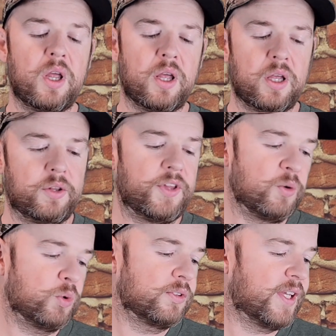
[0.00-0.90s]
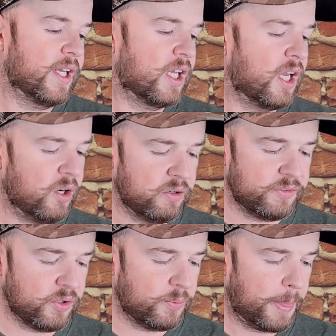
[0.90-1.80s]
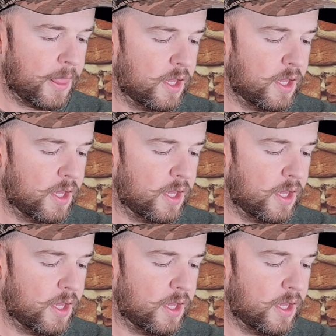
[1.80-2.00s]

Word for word: and they will take care of you.